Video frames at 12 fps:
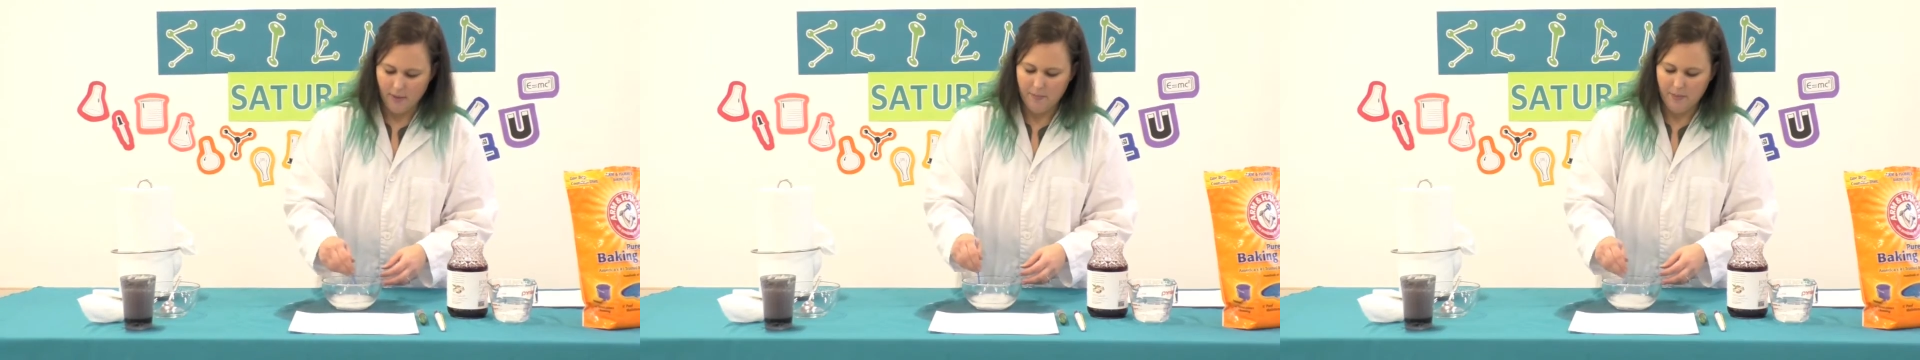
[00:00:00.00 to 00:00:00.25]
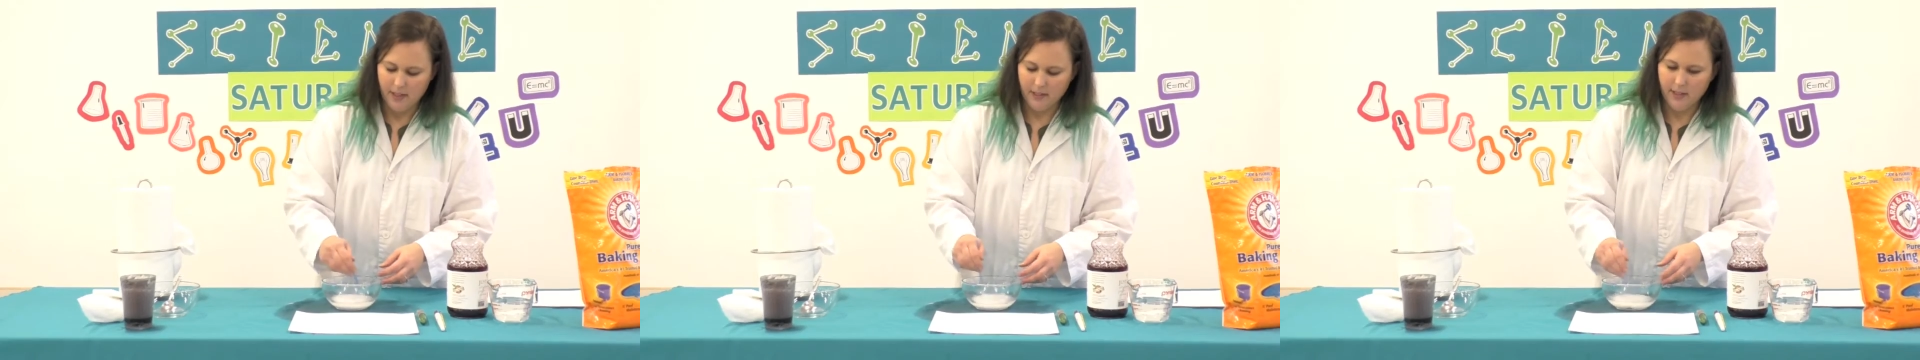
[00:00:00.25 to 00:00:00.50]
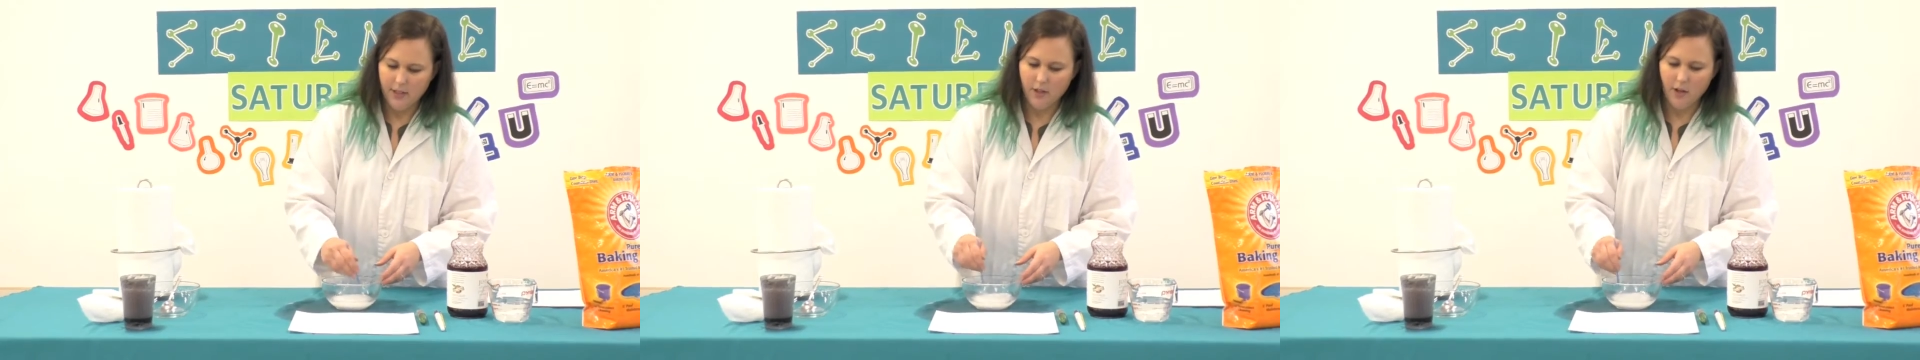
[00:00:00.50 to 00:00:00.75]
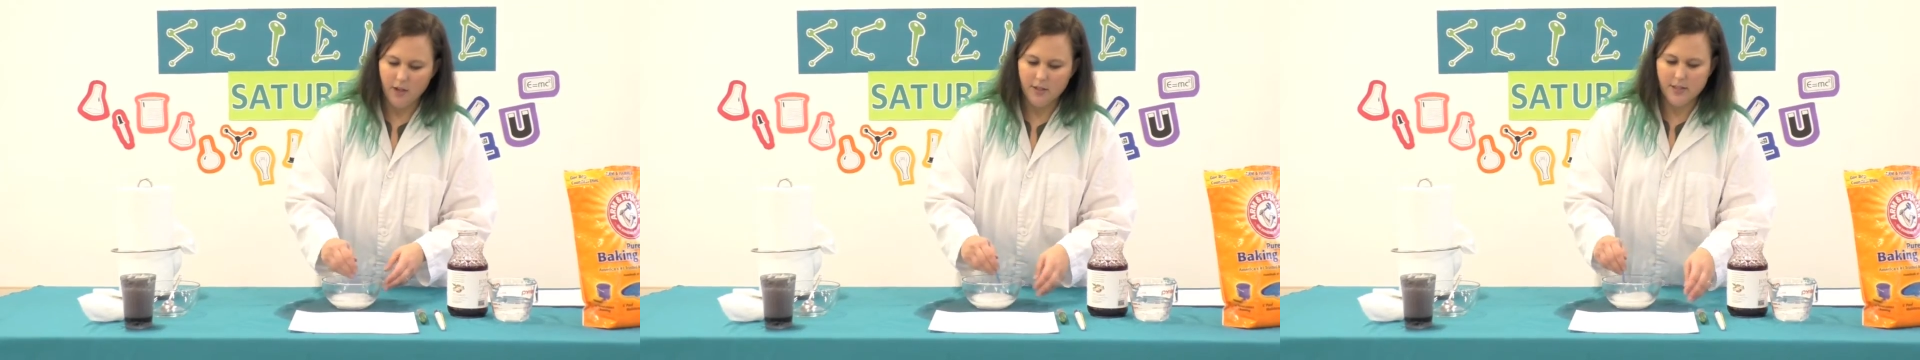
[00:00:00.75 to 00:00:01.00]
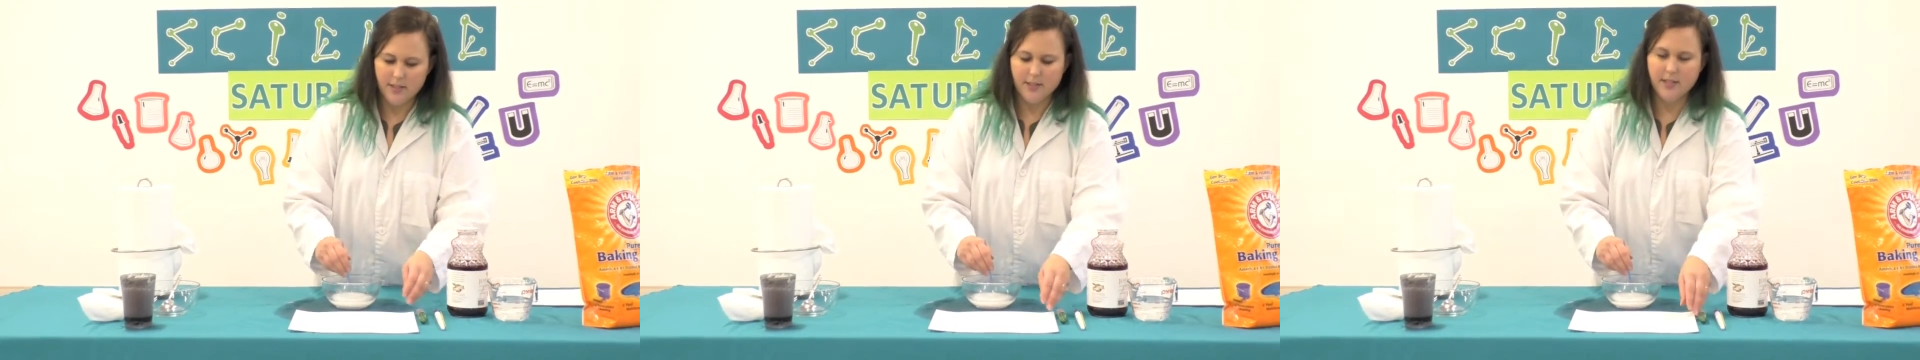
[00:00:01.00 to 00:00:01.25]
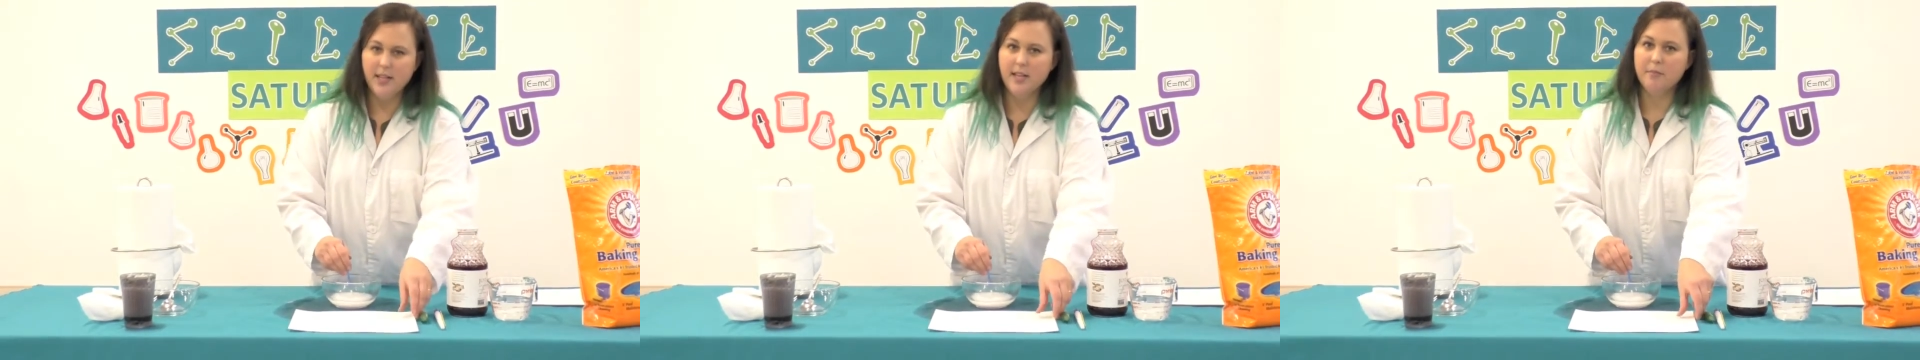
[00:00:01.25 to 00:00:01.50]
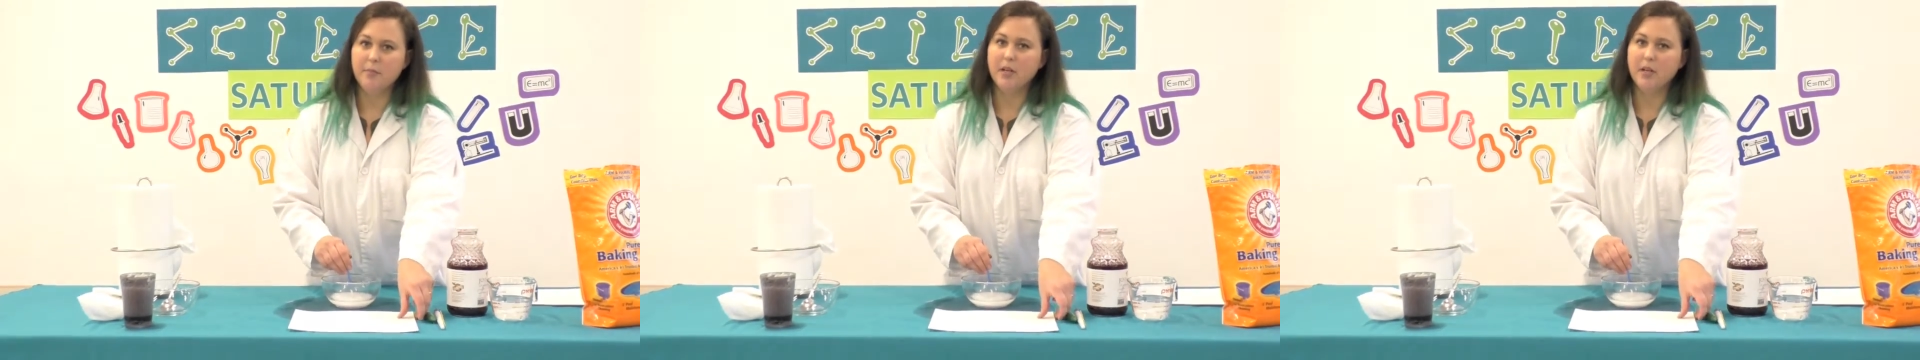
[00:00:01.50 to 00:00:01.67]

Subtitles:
might be a little hard to see,